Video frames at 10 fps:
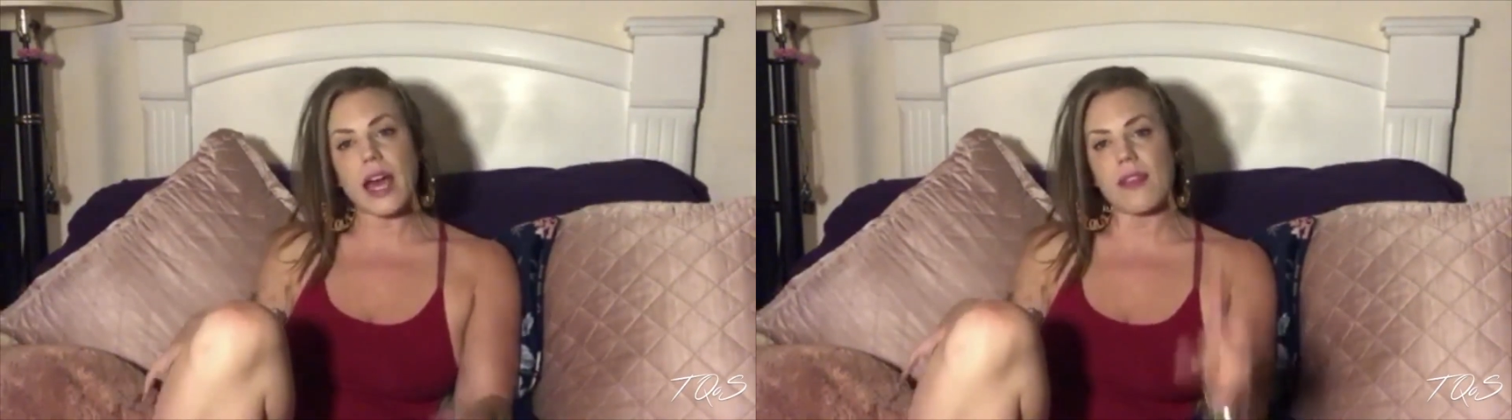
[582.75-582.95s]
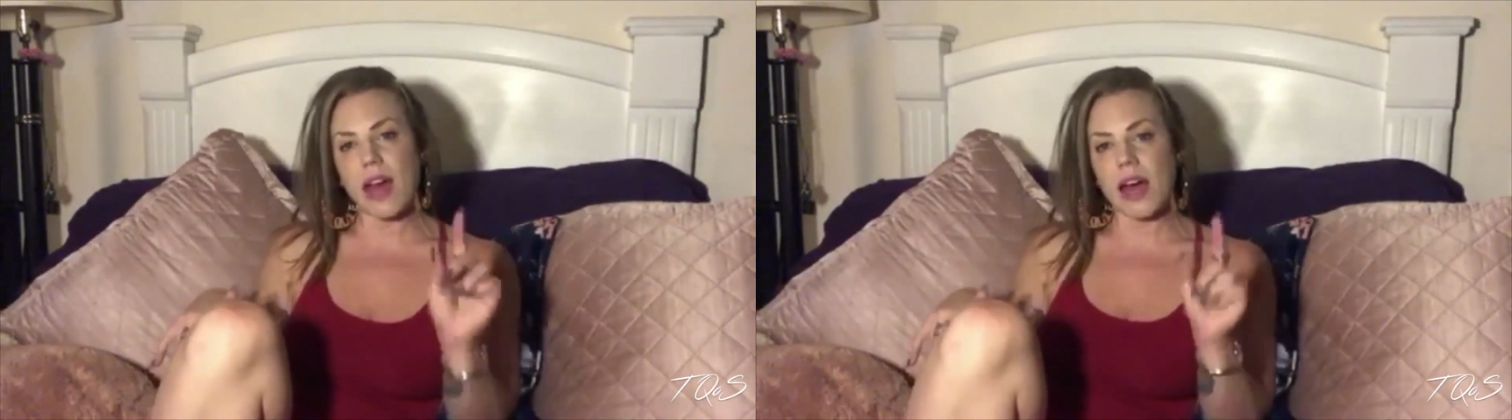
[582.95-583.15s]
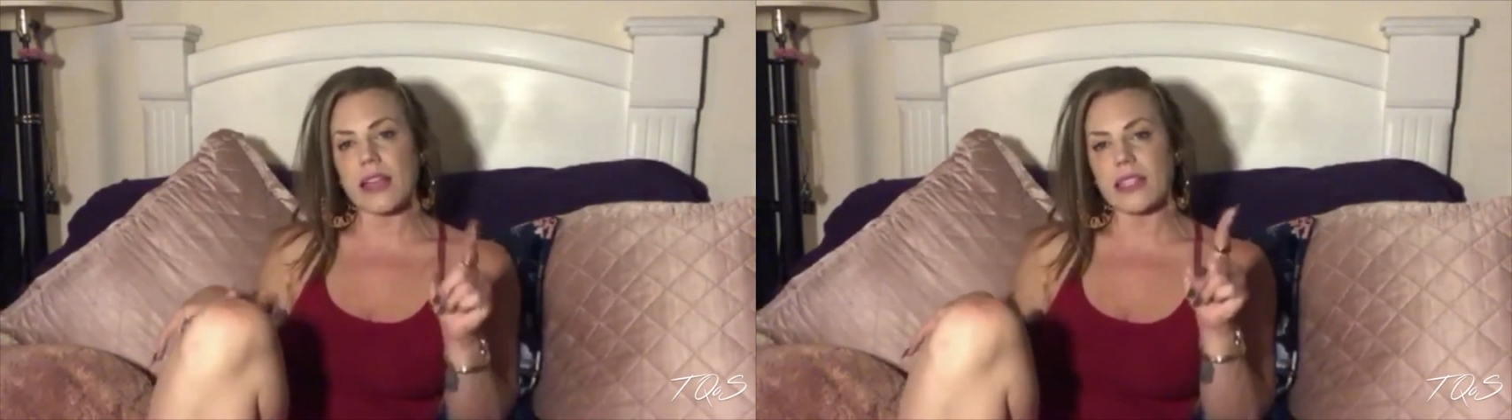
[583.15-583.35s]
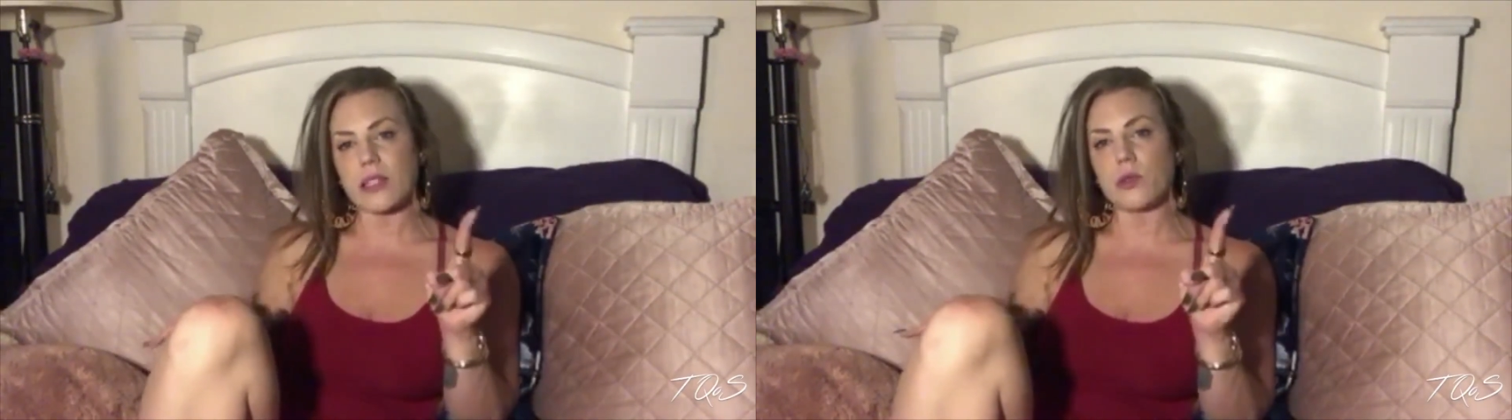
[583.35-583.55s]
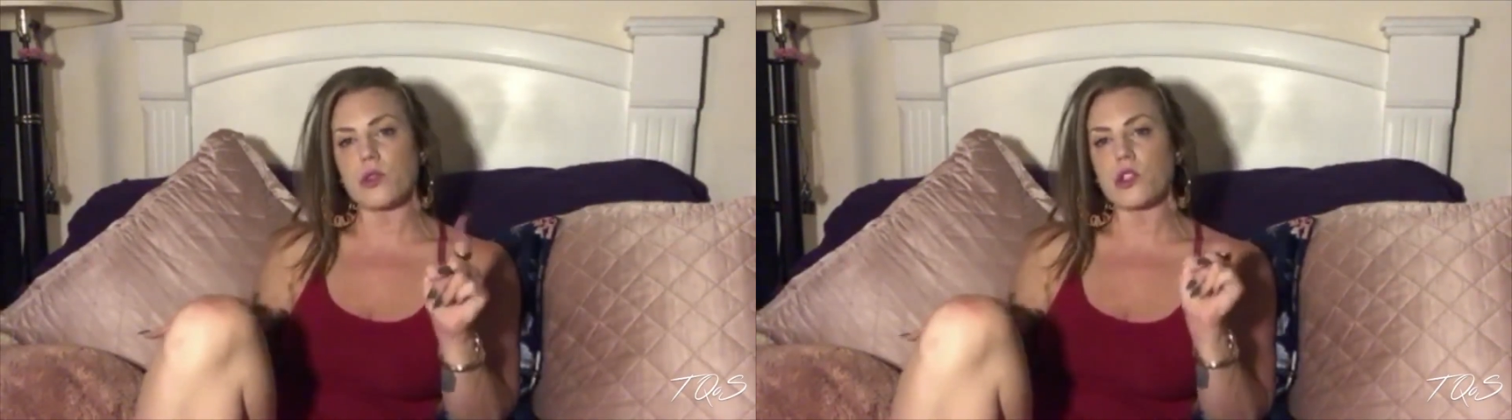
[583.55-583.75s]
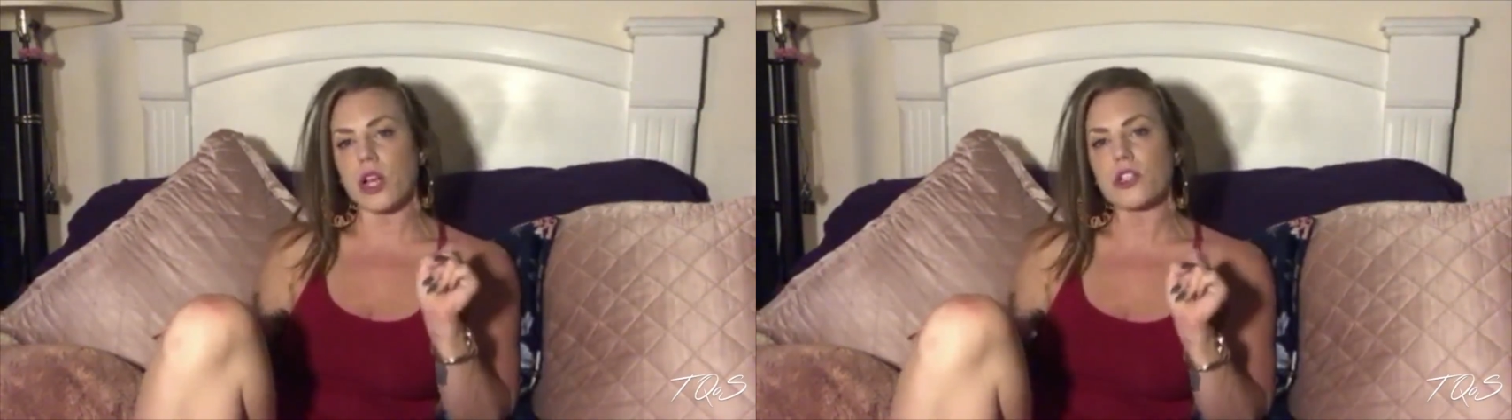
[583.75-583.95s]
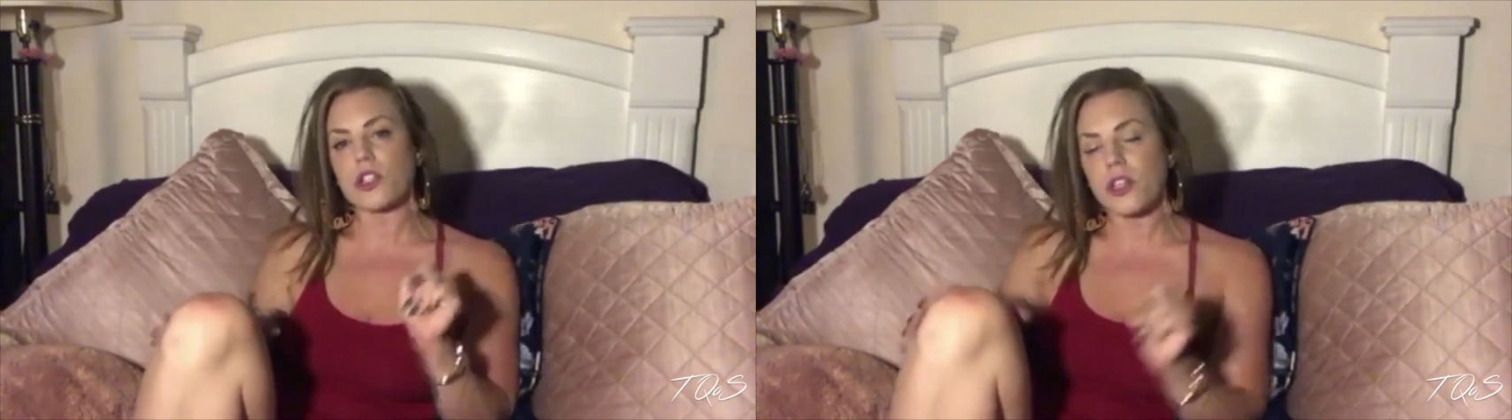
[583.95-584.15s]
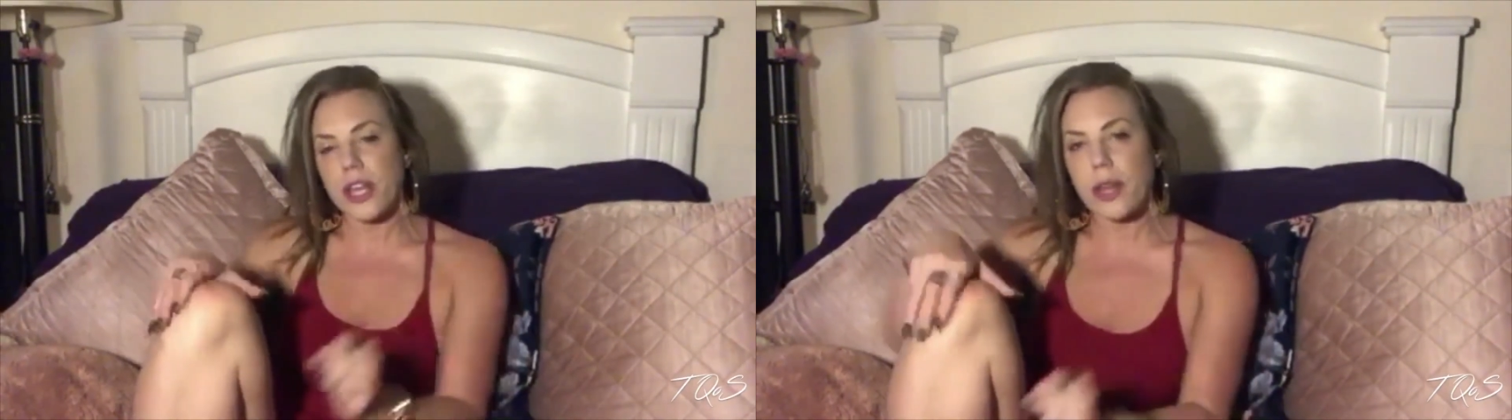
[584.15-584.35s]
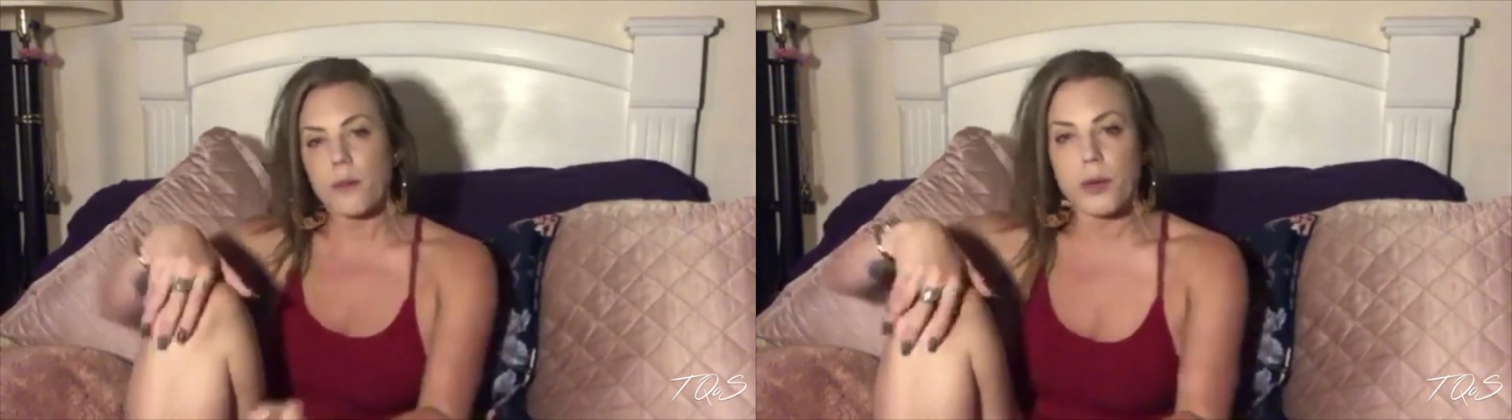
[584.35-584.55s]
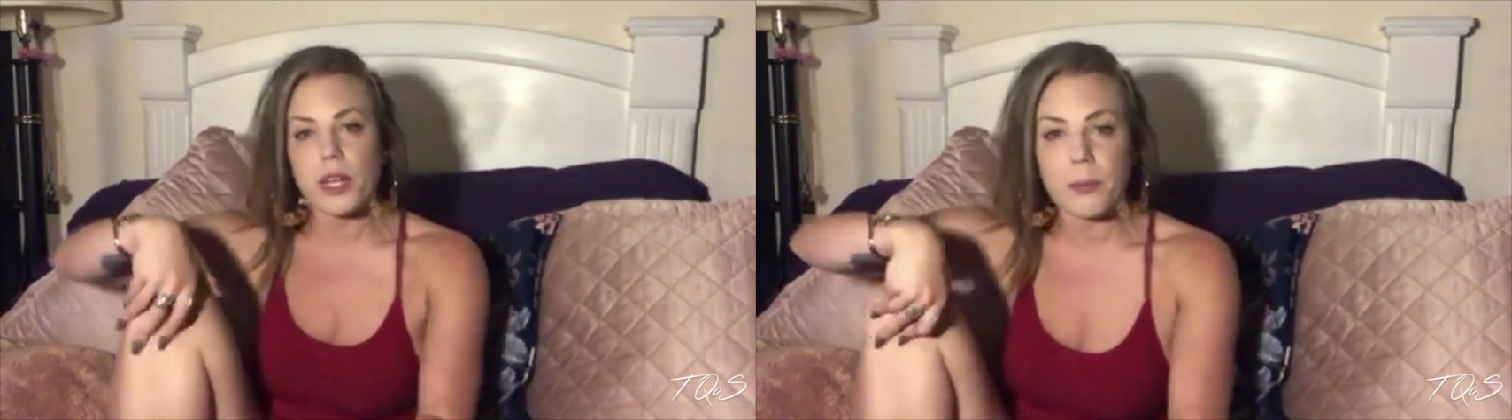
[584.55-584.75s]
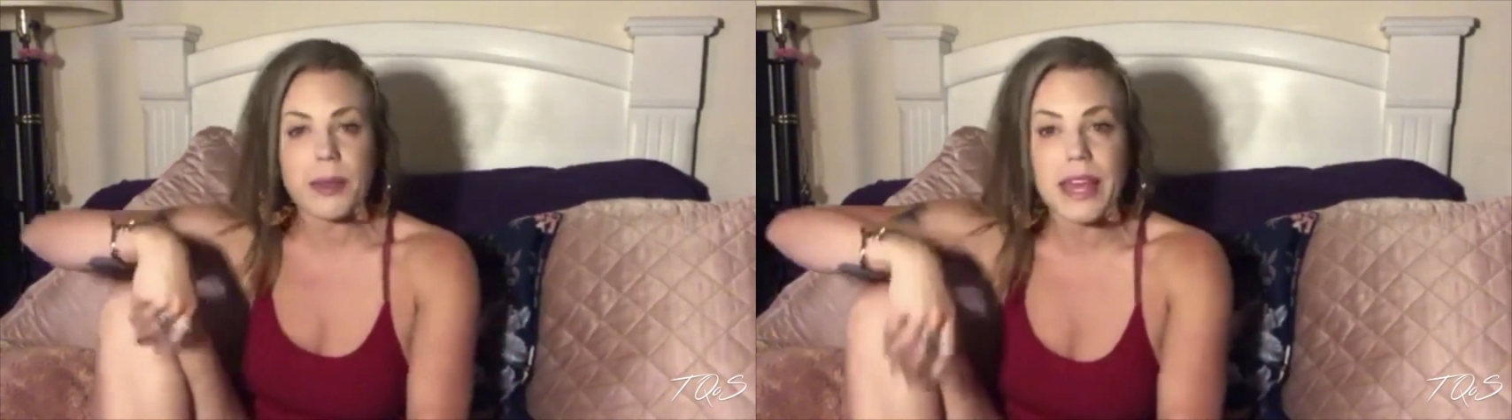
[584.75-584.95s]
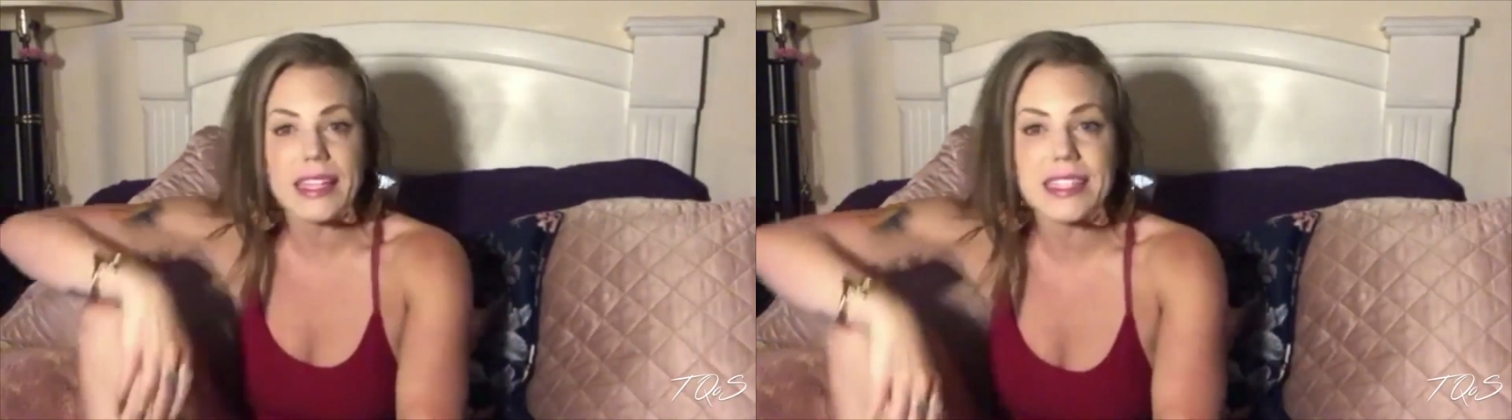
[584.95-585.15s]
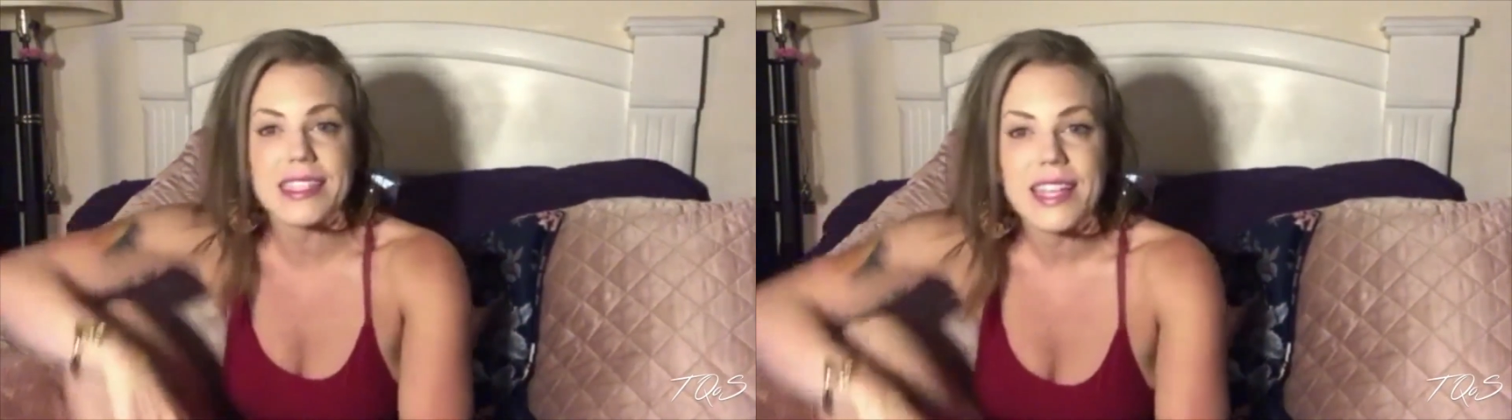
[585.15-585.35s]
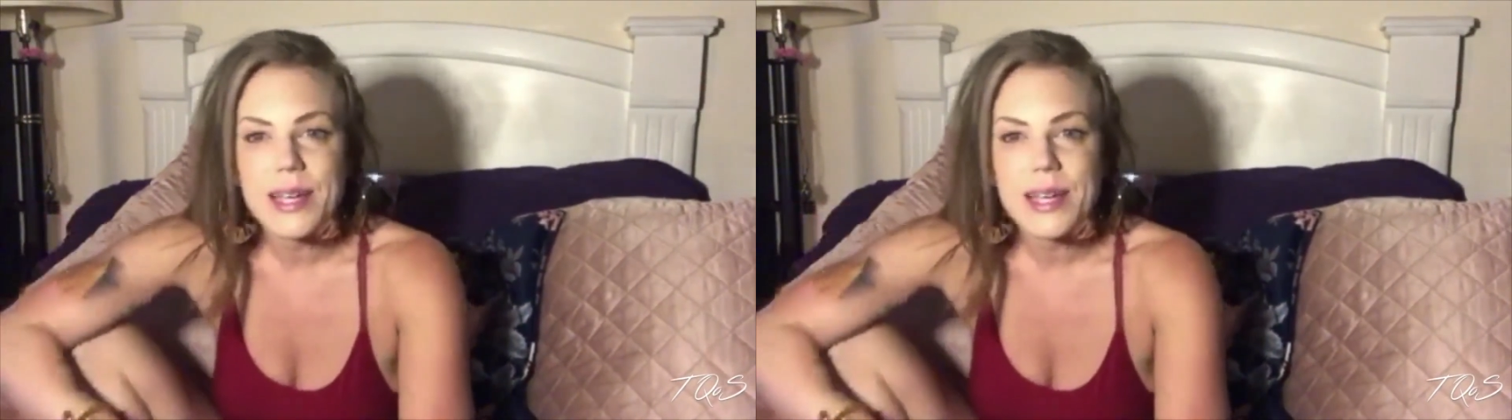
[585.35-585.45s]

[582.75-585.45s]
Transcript: And that is a new structure that I put in place.